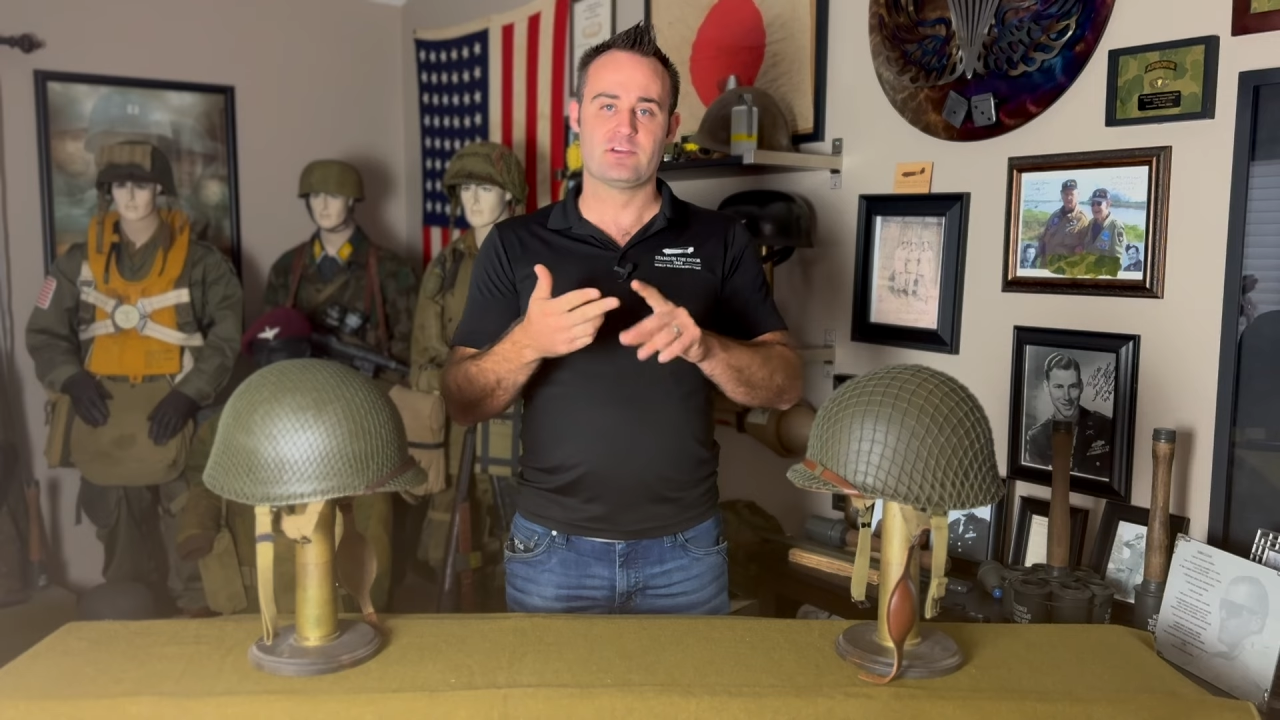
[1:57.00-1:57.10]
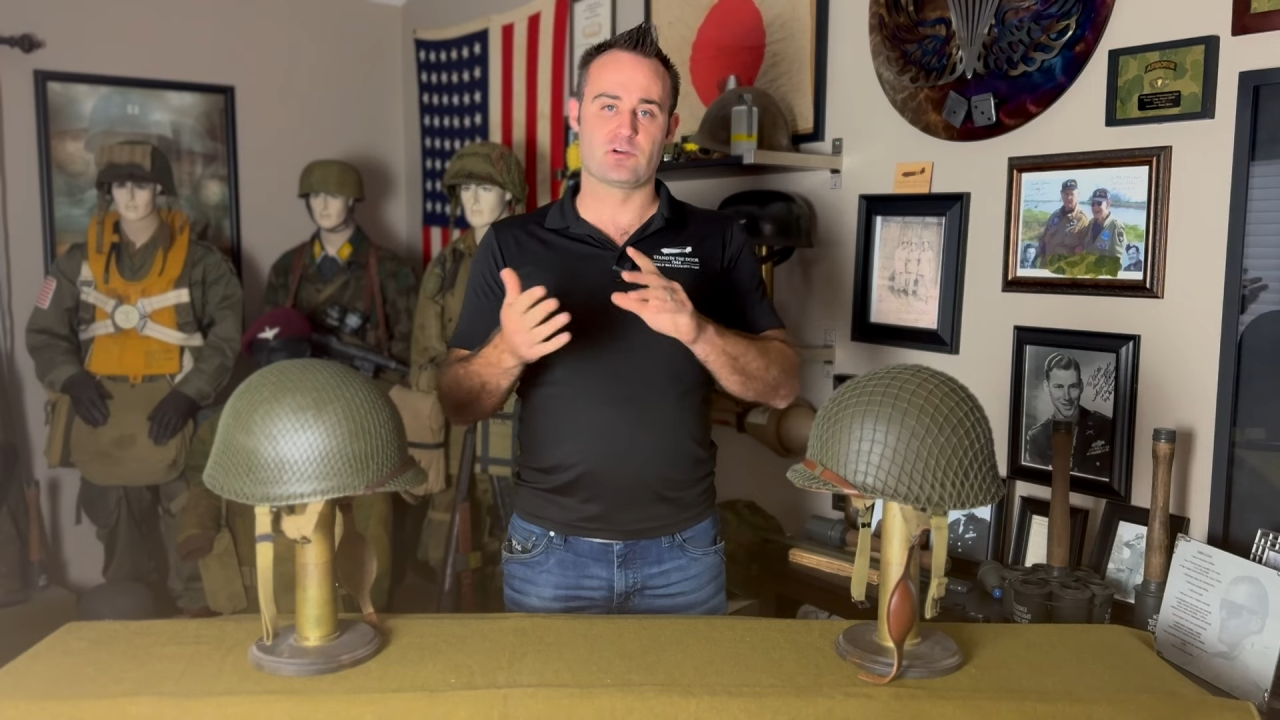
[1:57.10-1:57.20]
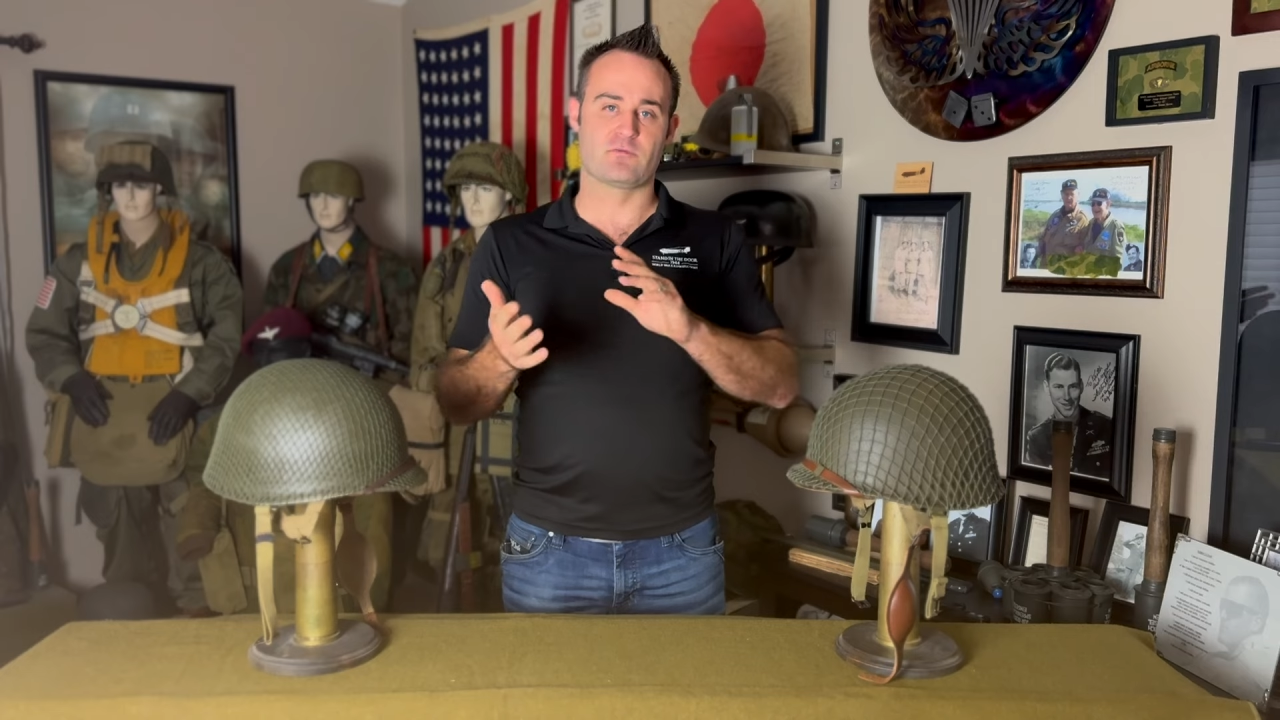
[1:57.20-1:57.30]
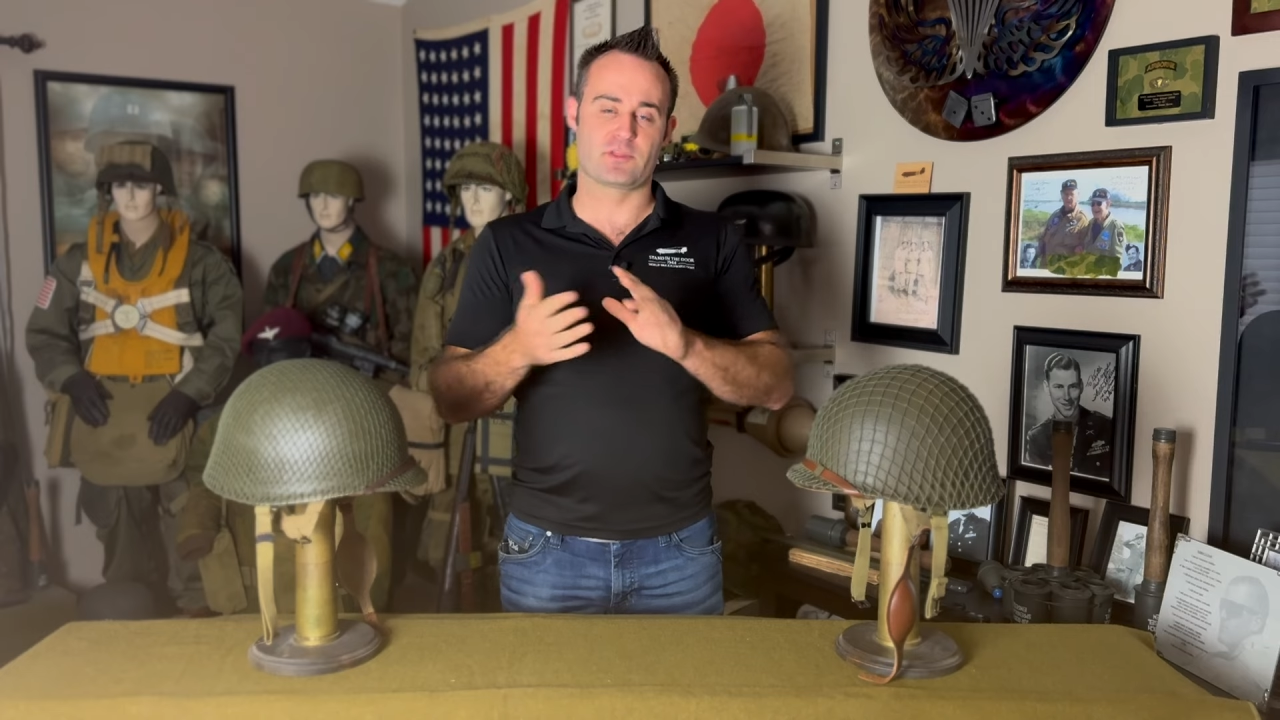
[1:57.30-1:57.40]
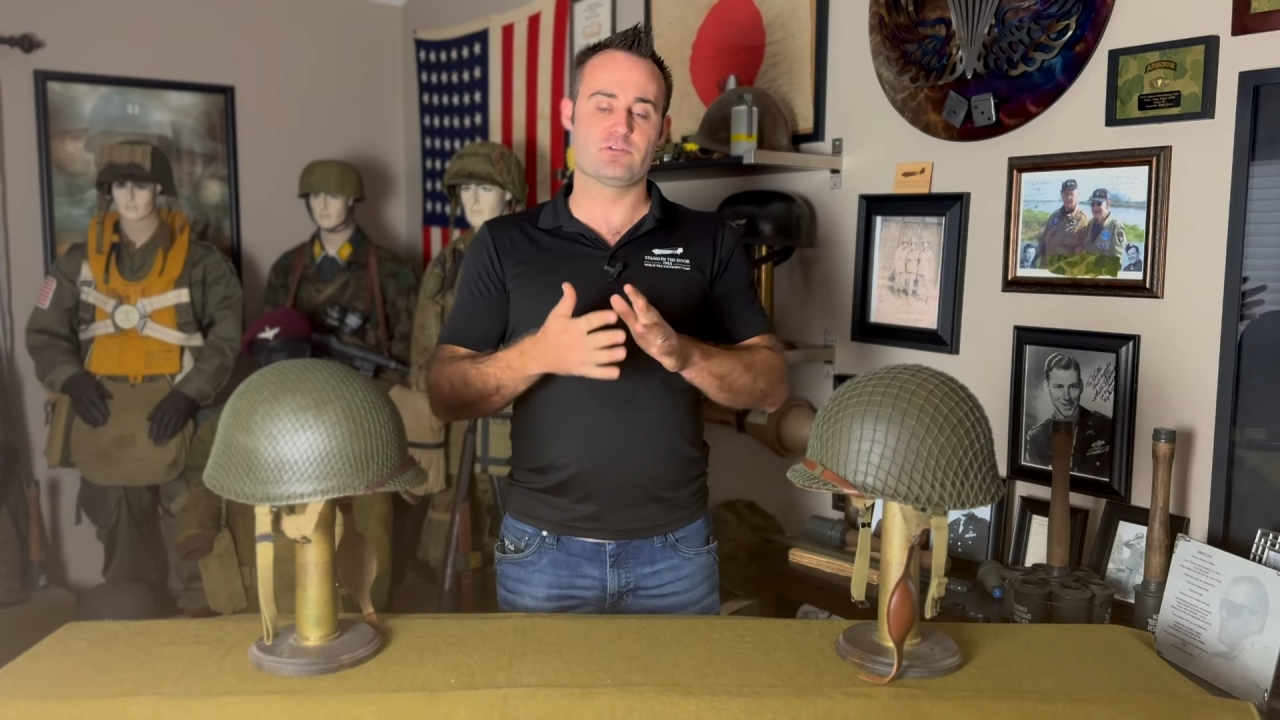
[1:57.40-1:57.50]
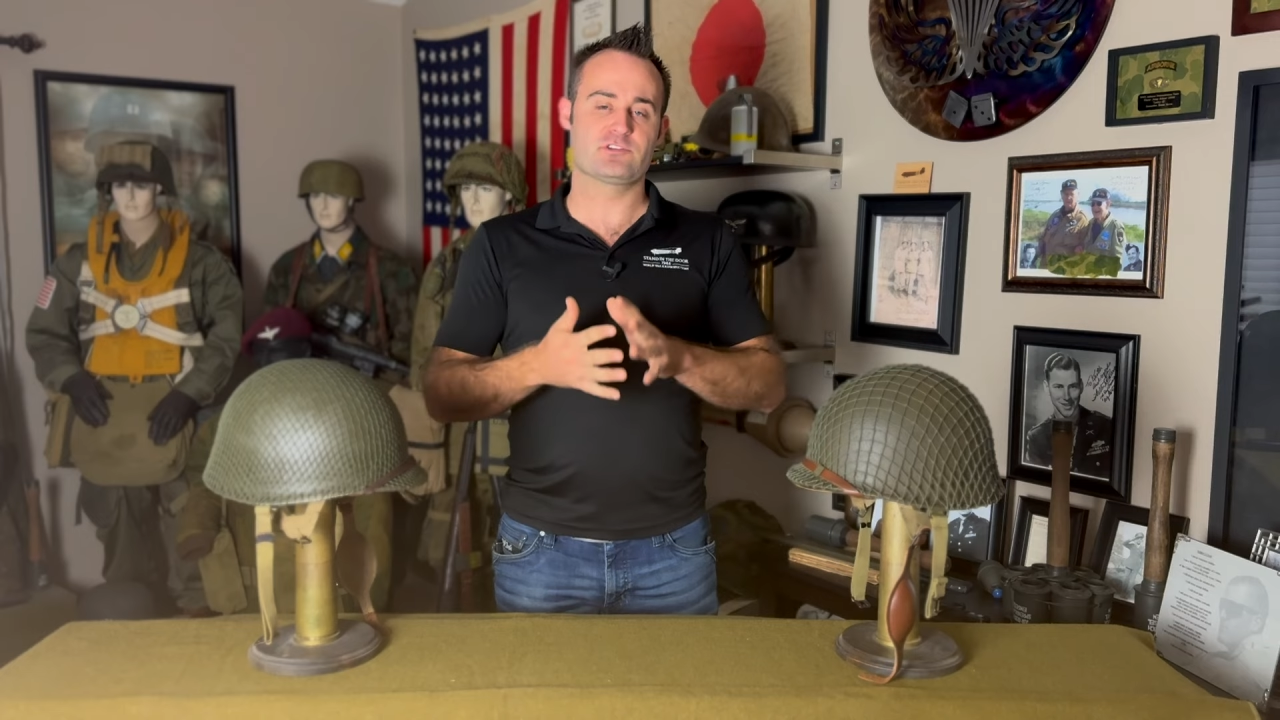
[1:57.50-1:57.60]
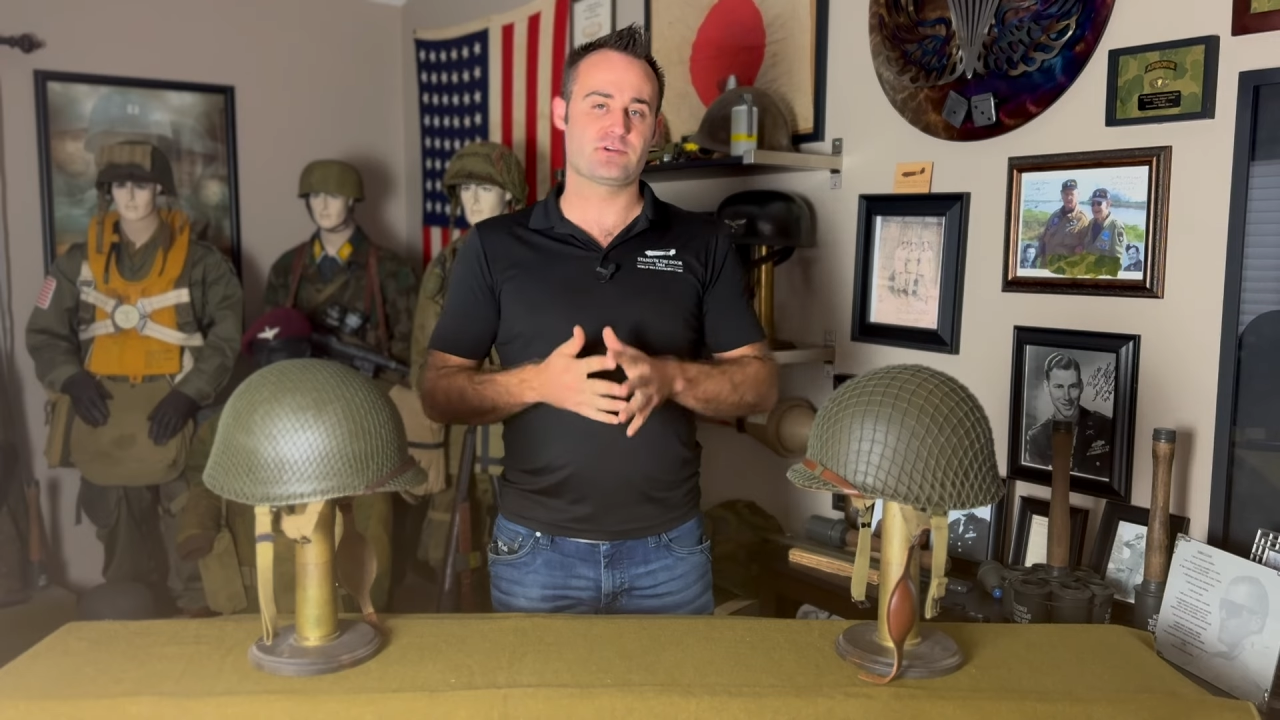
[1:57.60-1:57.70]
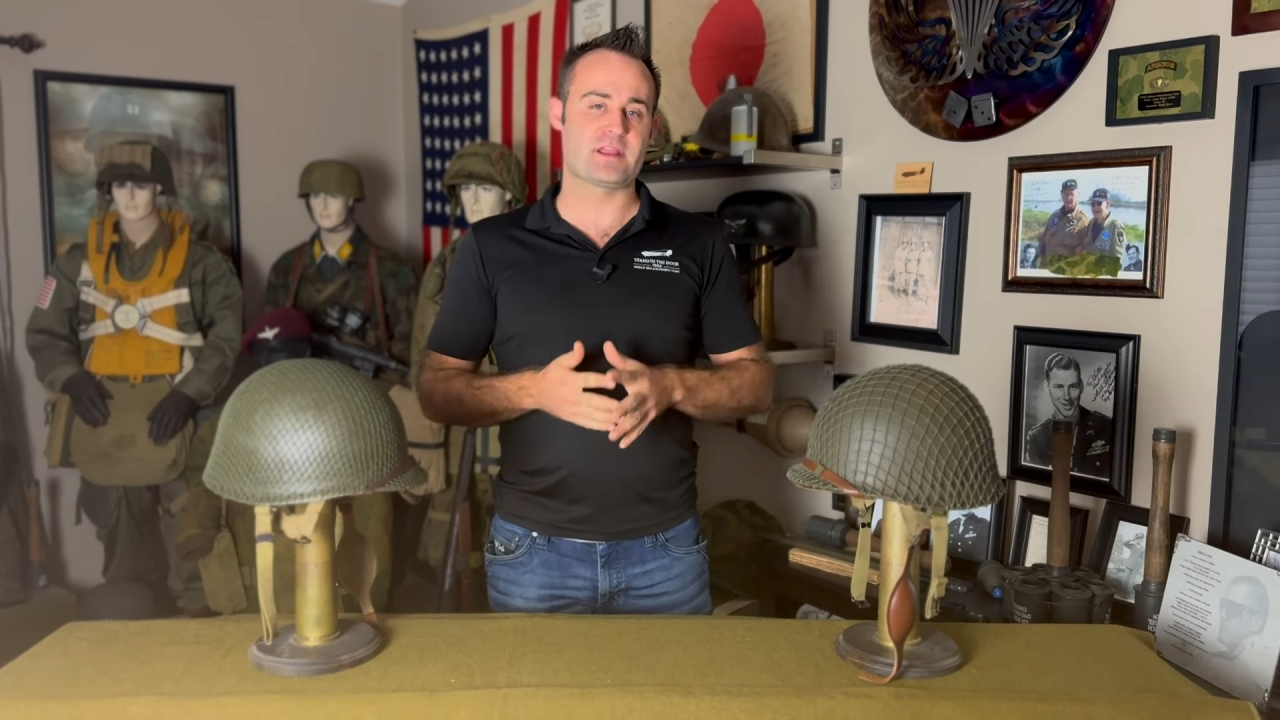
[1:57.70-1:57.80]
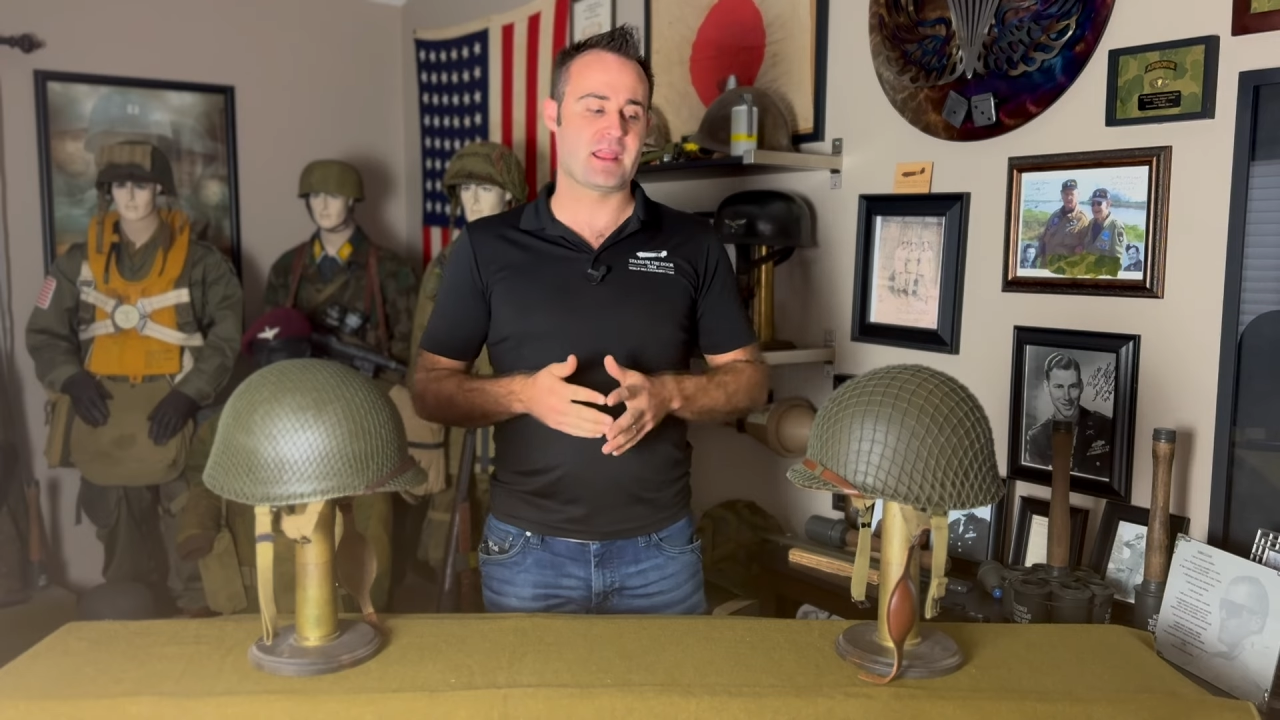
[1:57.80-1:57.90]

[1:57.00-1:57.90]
So for those three